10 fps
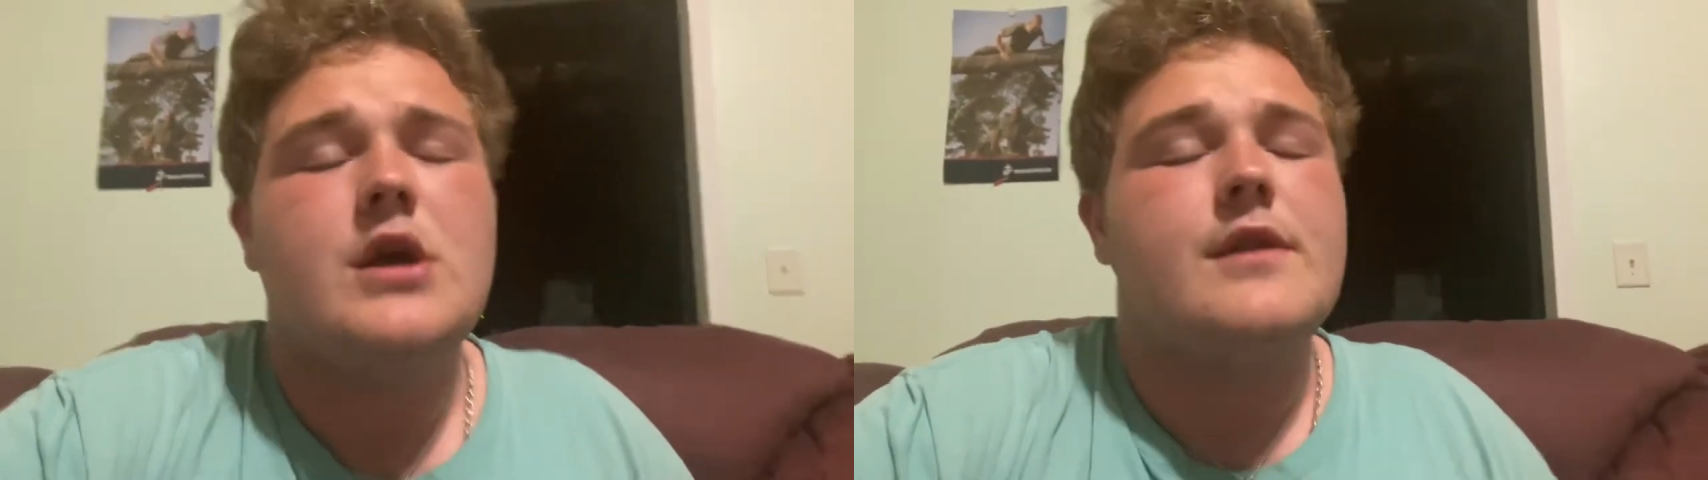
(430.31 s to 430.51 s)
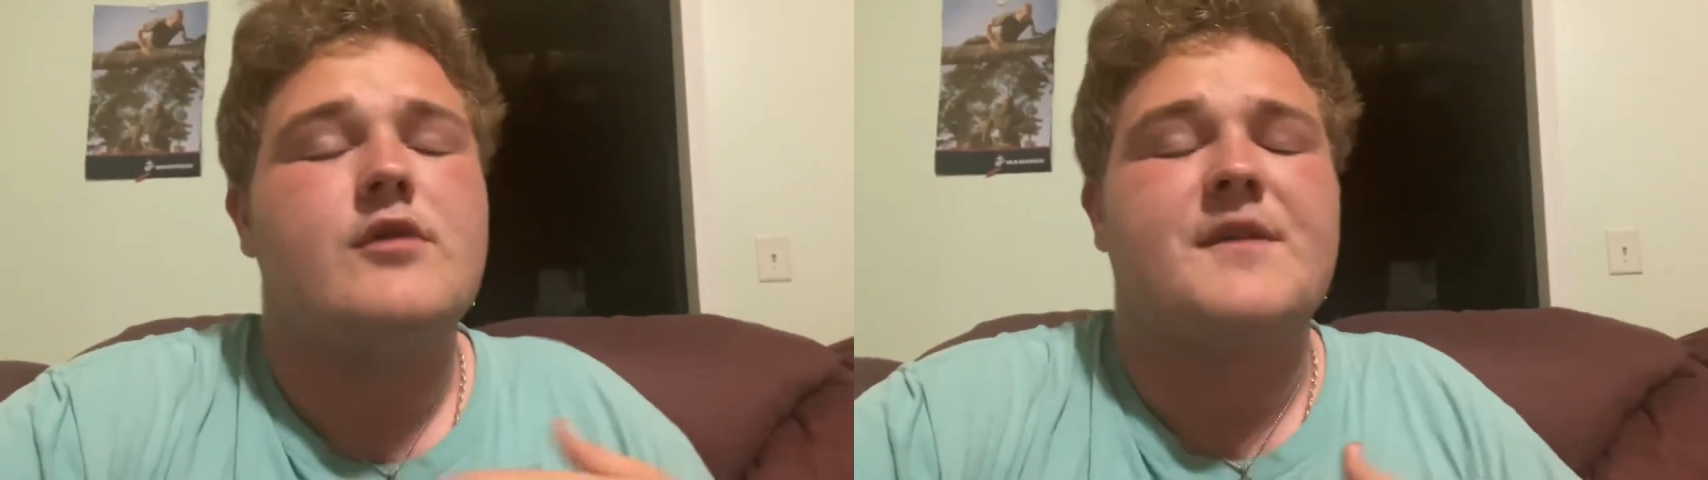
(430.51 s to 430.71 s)

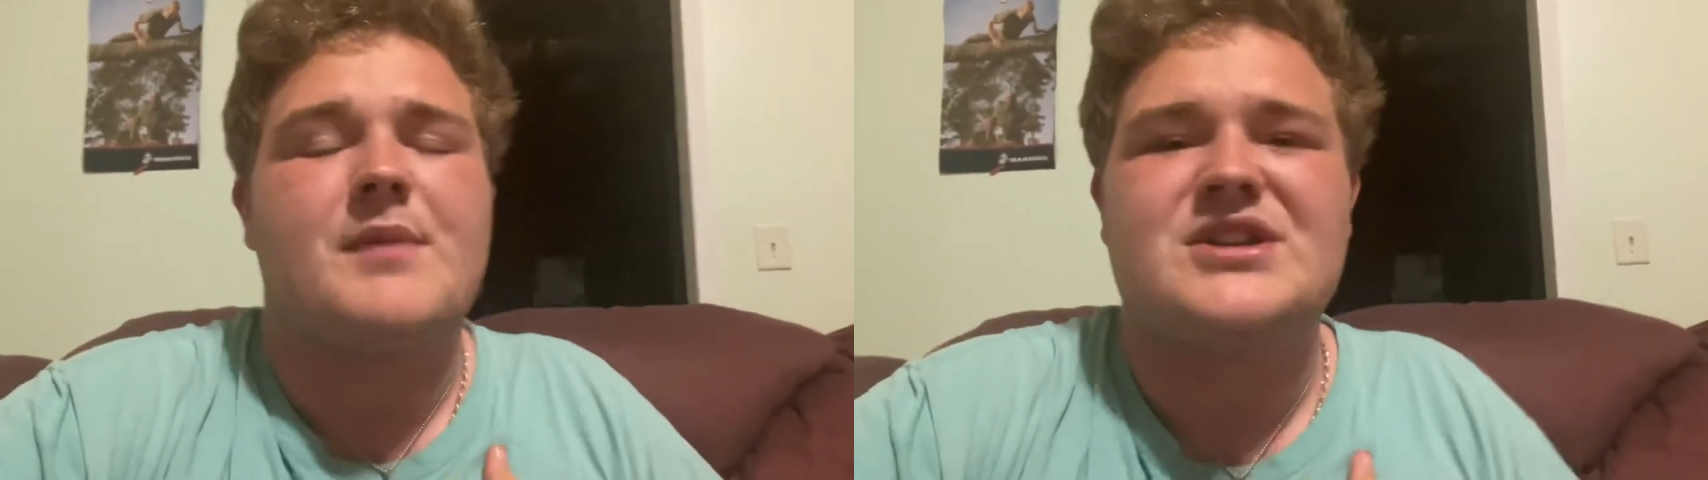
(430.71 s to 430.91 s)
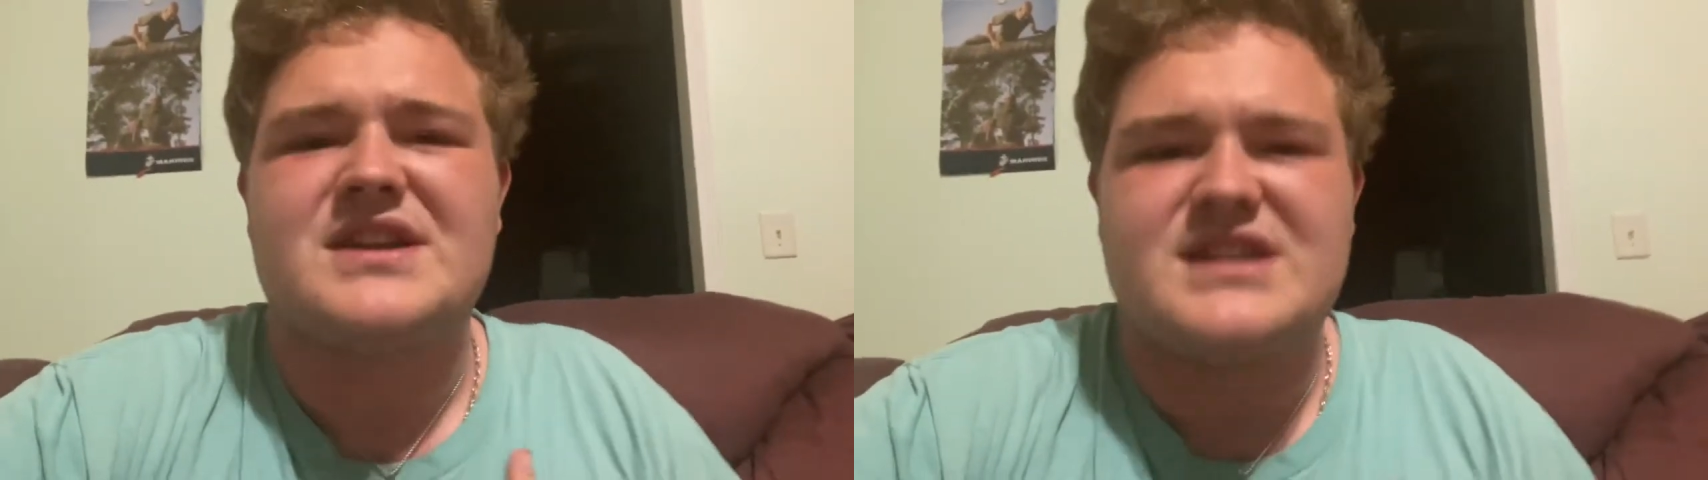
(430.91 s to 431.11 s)
There was a
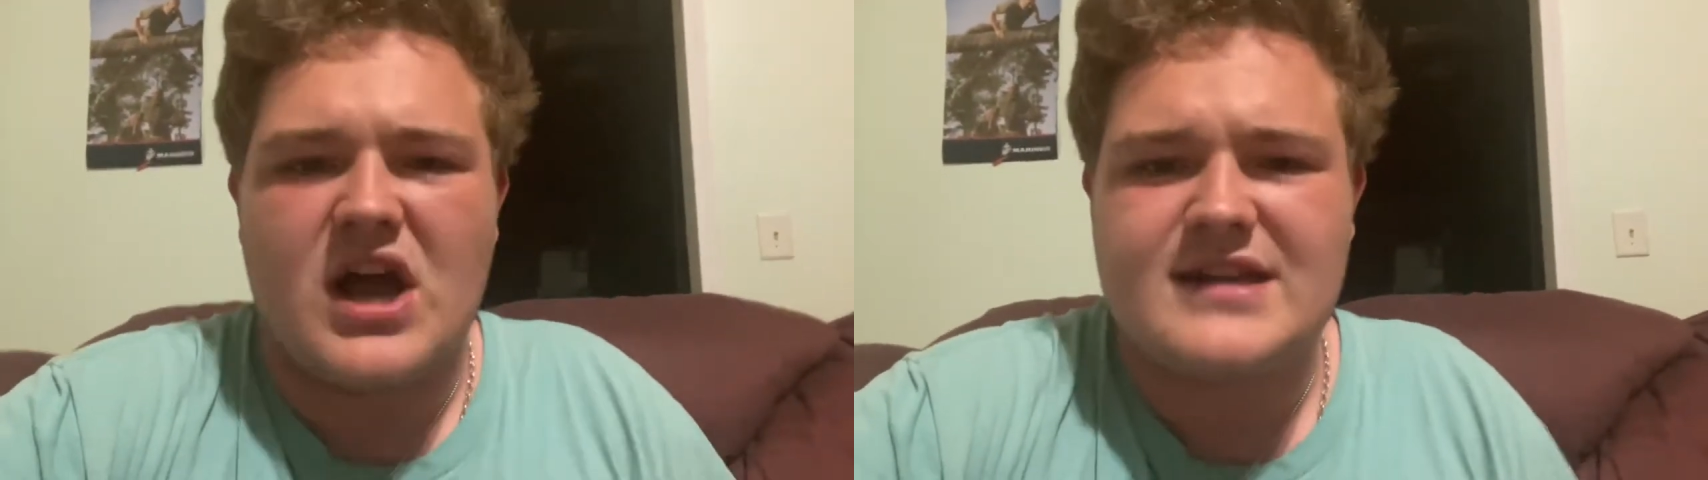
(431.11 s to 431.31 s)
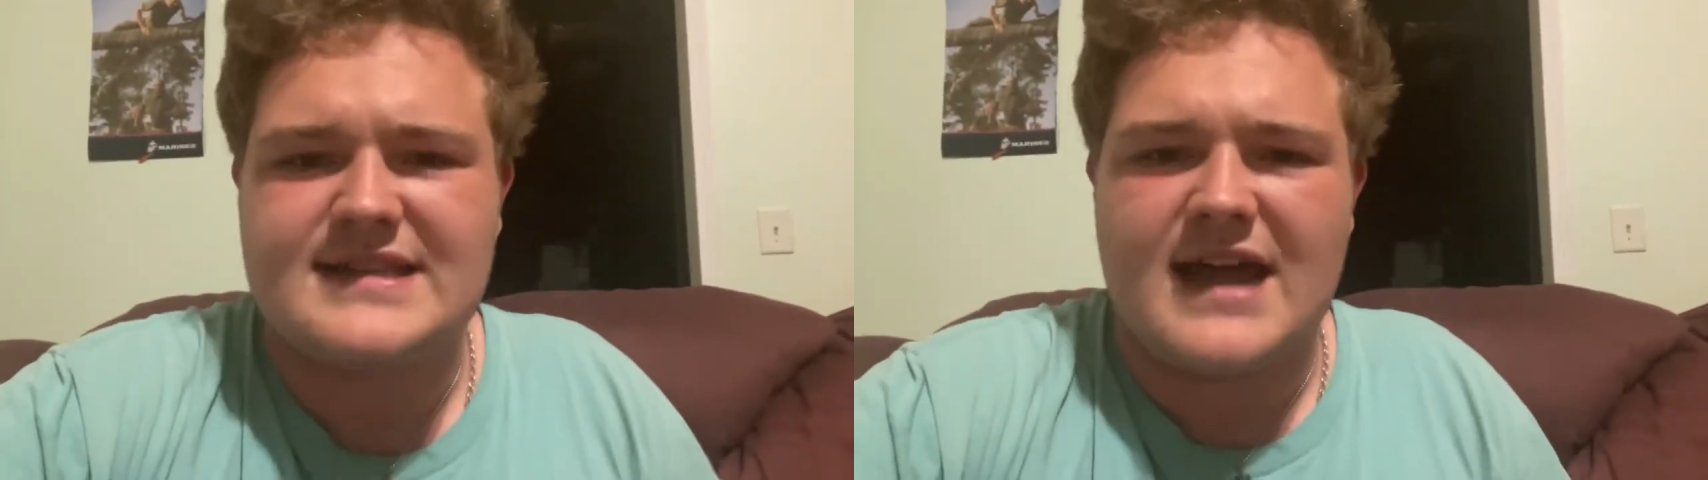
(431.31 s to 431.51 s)
bunch of
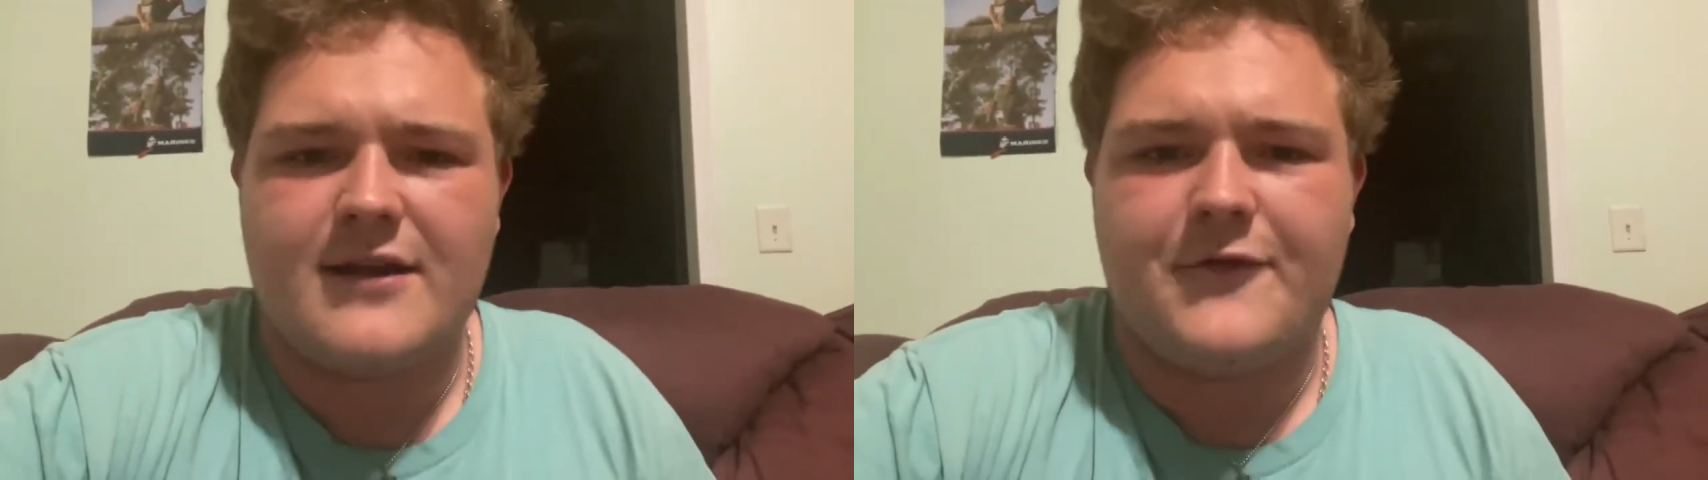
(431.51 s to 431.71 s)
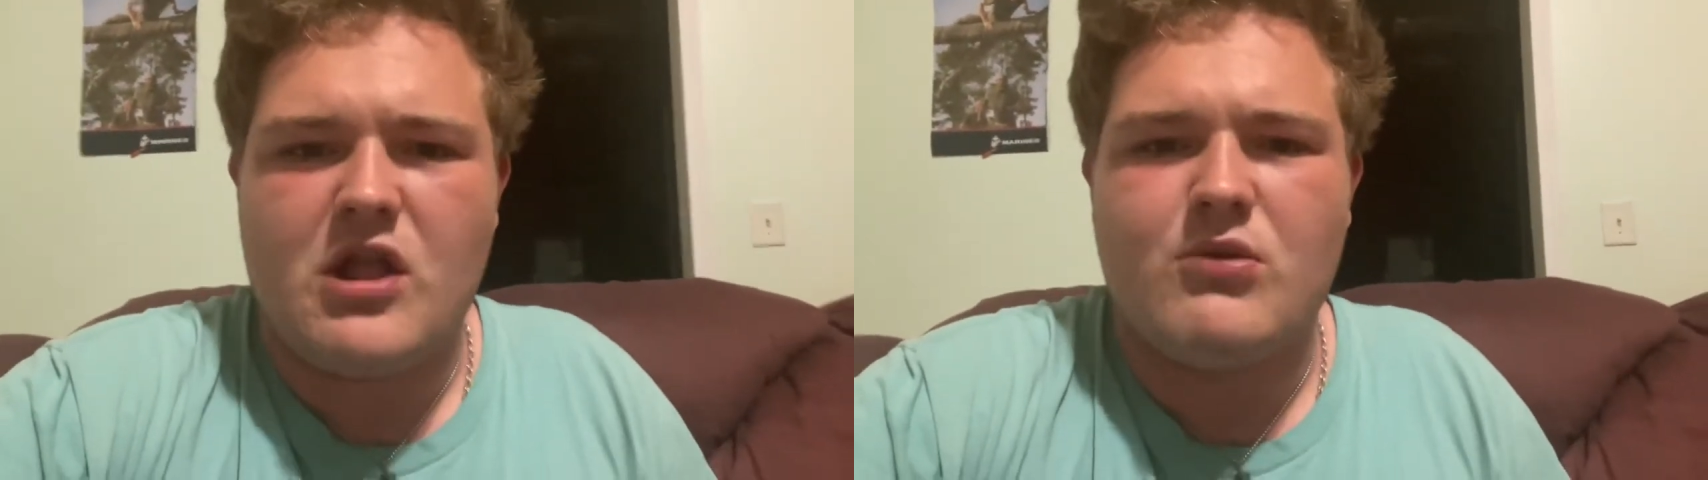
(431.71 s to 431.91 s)
ducks kind of
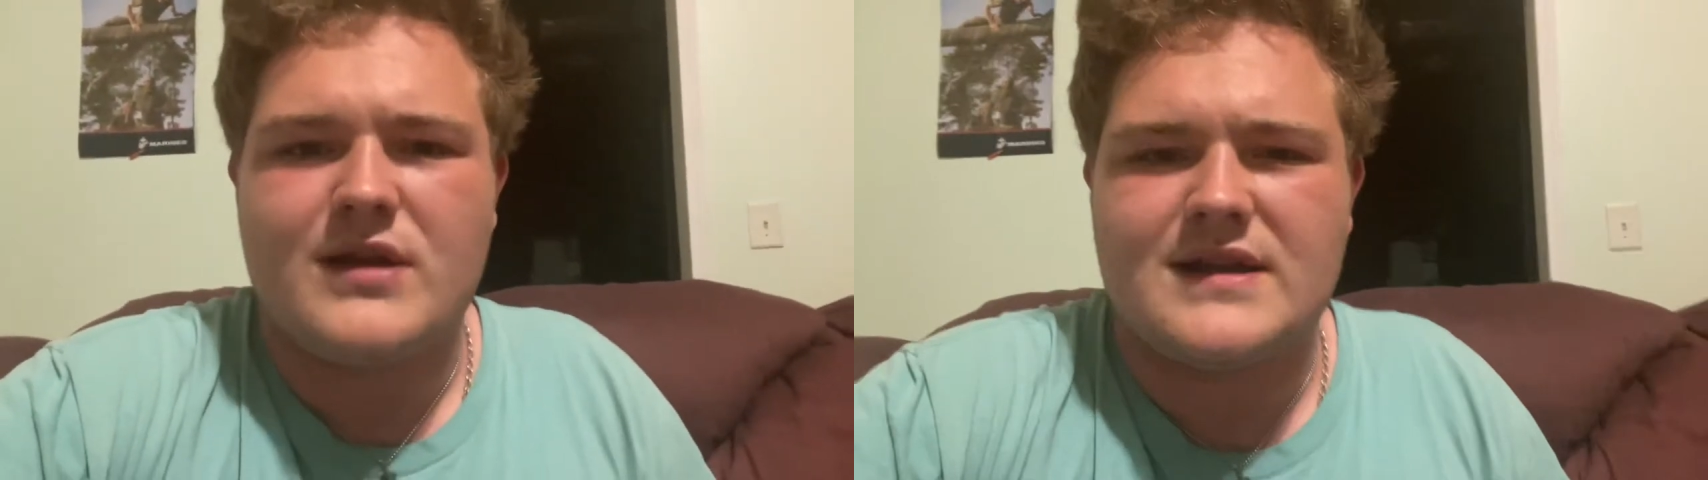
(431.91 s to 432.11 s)
following